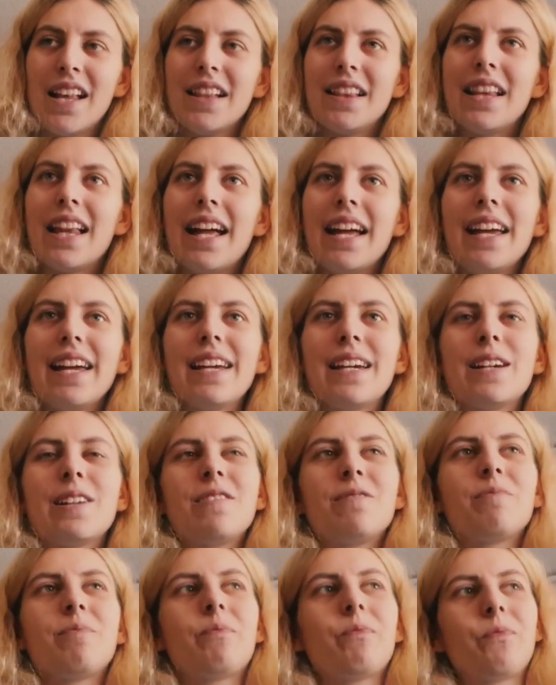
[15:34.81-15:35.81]

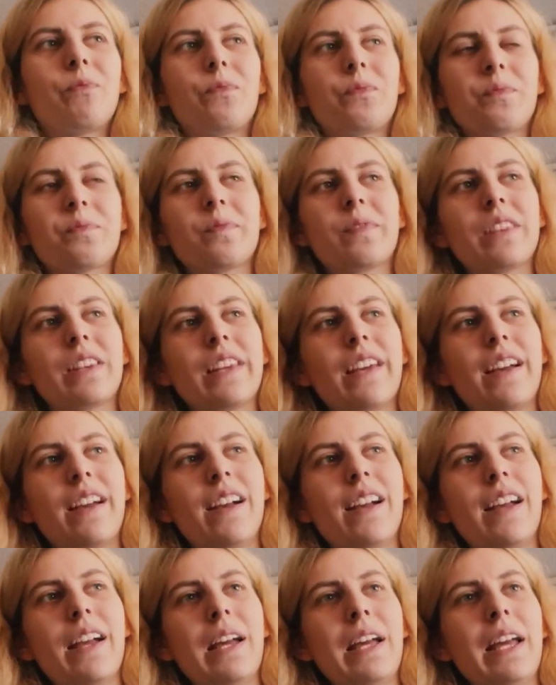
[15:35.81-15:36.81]
Like,
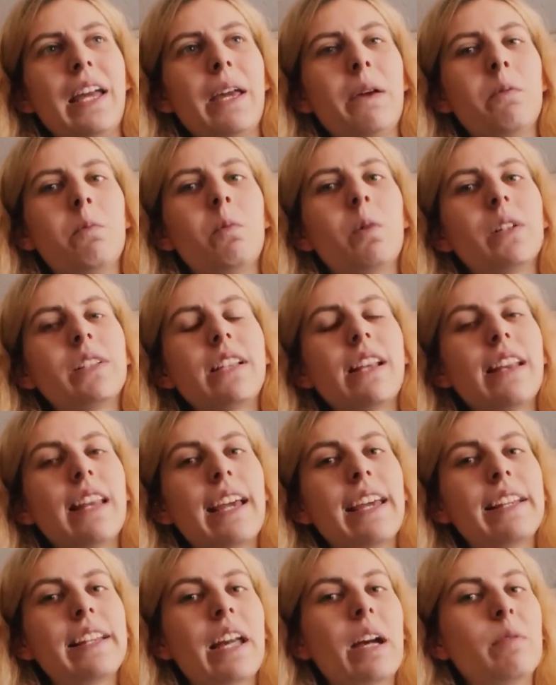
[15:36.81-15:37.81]
it wasn't
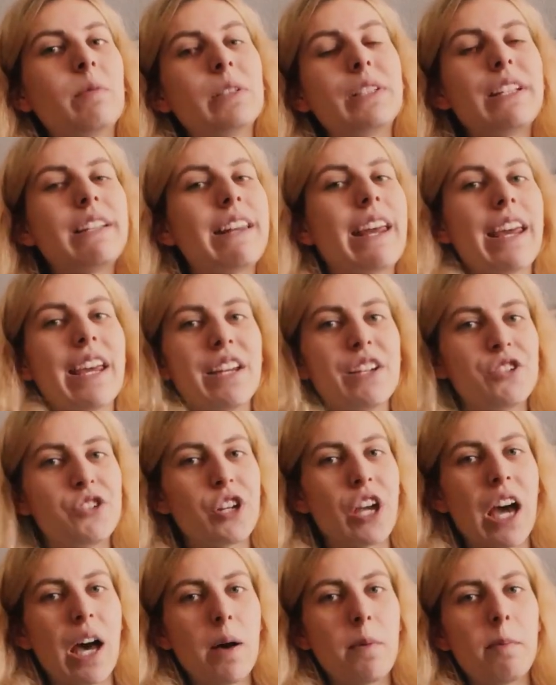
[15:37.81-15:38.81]
like there was an age
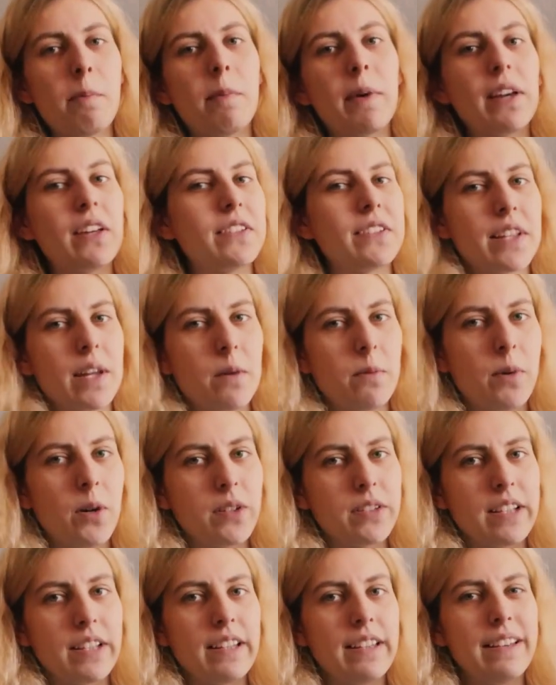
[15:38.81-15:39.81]
gap because there
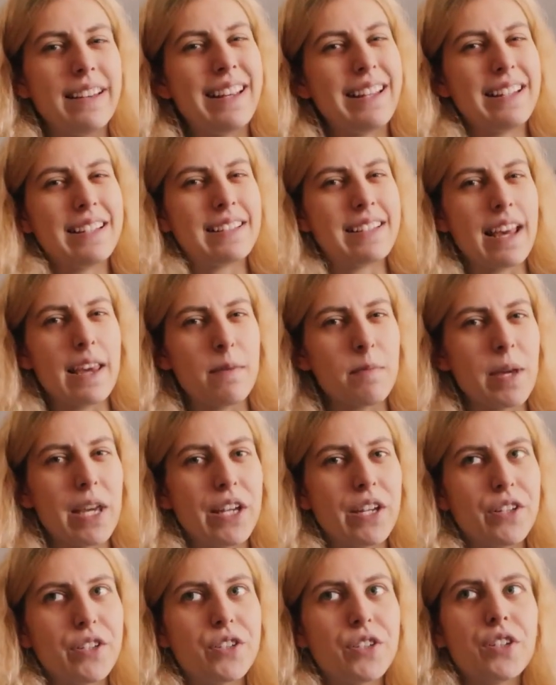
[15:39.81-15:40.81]
wasn't. They're the same
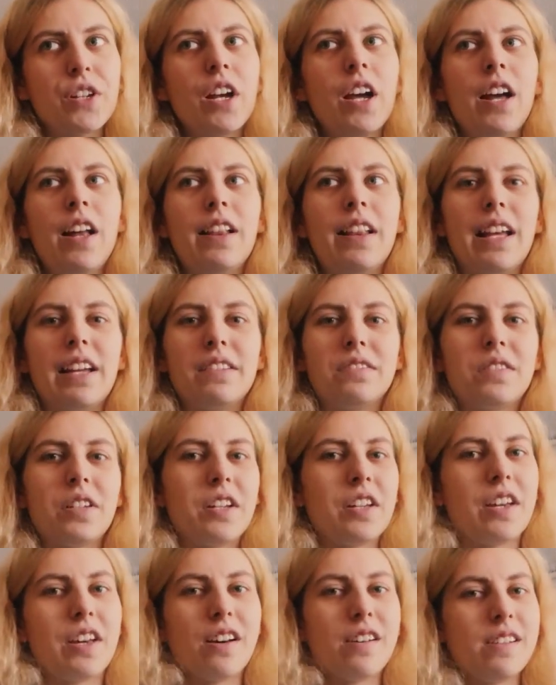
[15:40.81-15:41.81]
age. Like the
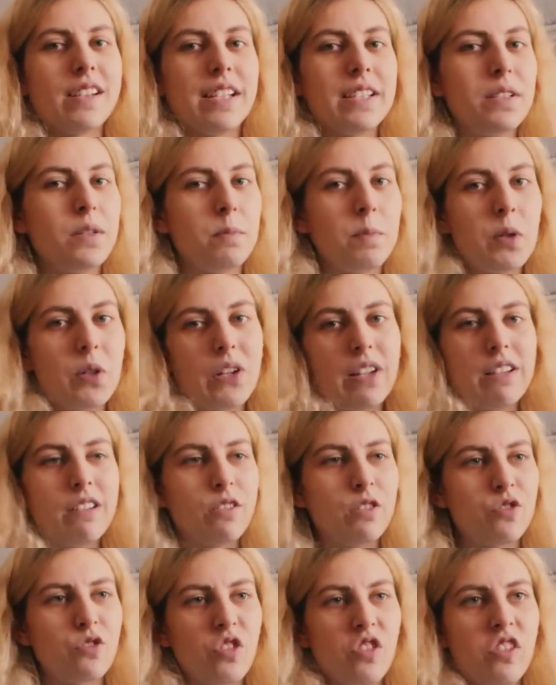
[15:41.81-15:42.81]
girl and the boy in
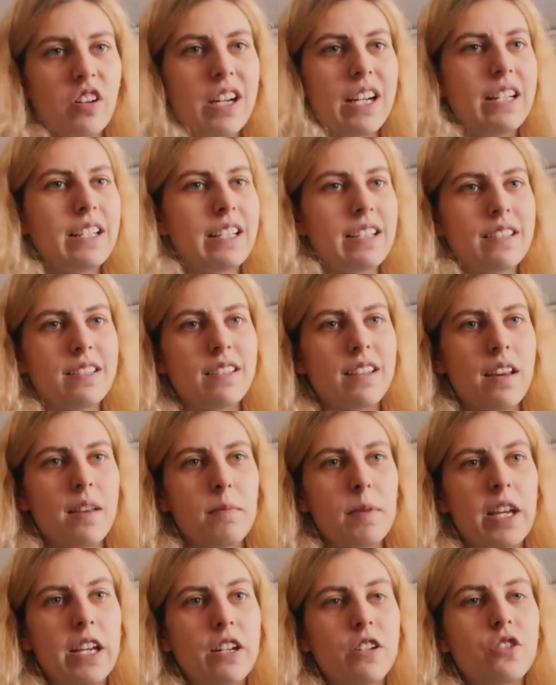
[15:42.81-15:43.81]
the story, they're the
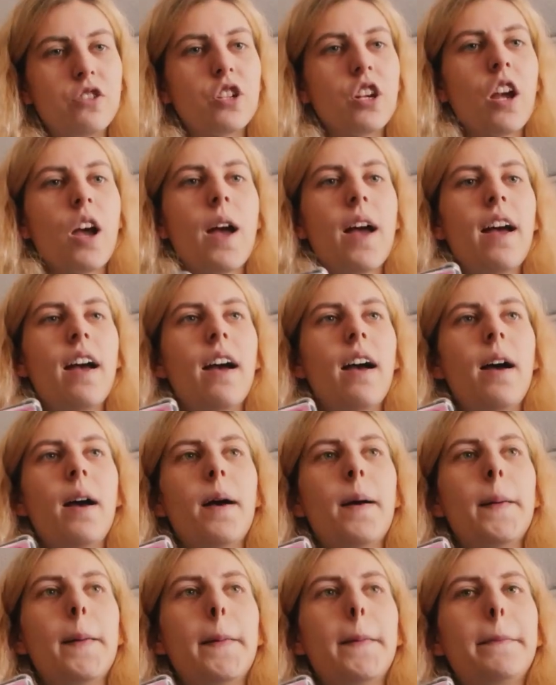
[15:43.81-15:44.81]
same age.
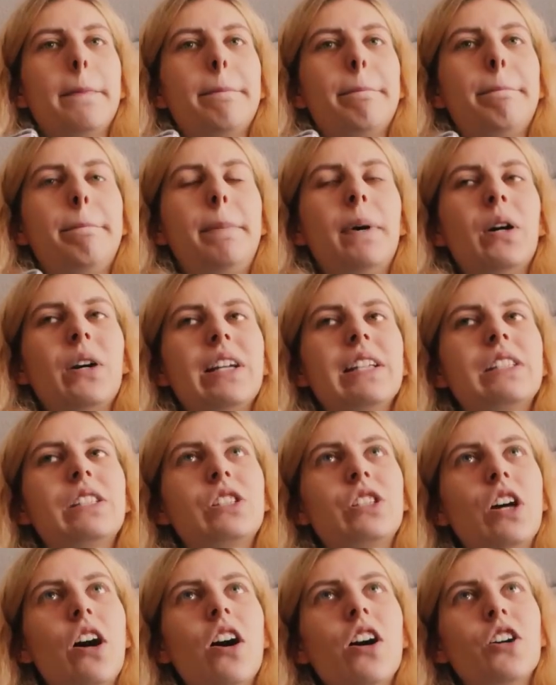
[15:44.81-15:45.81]
But it
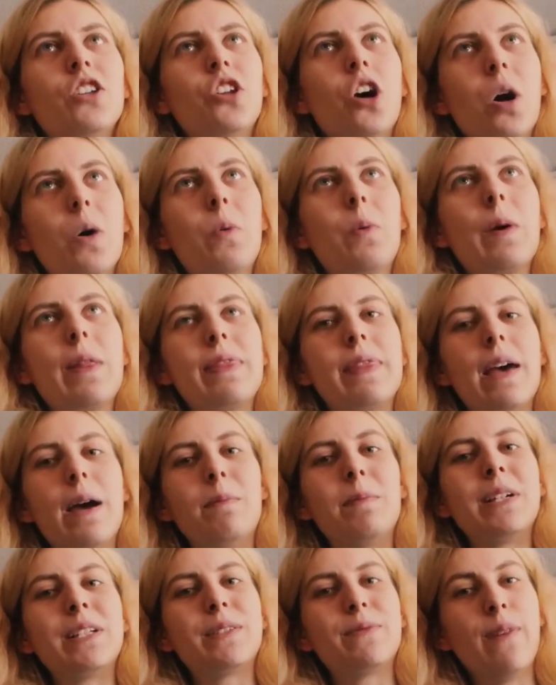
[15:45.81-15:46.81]
started off with
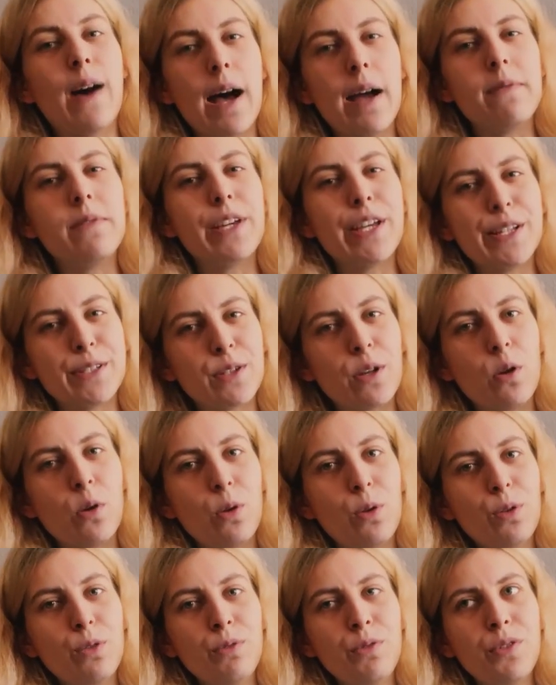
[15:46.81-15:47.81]
them as five years
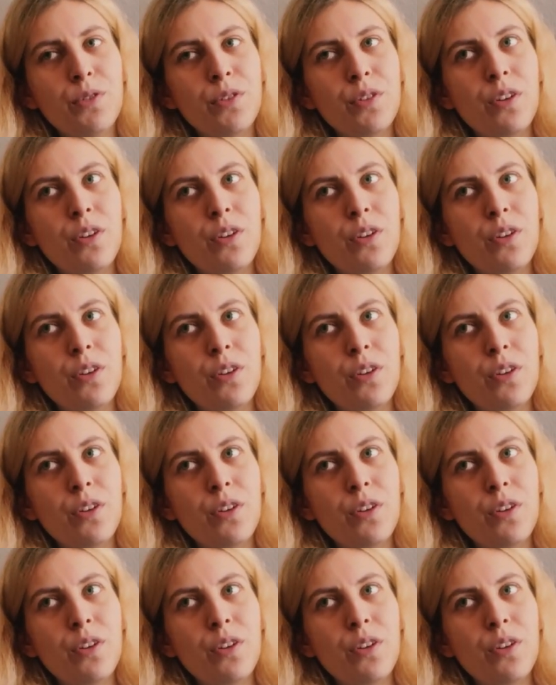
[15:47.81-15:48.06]
old.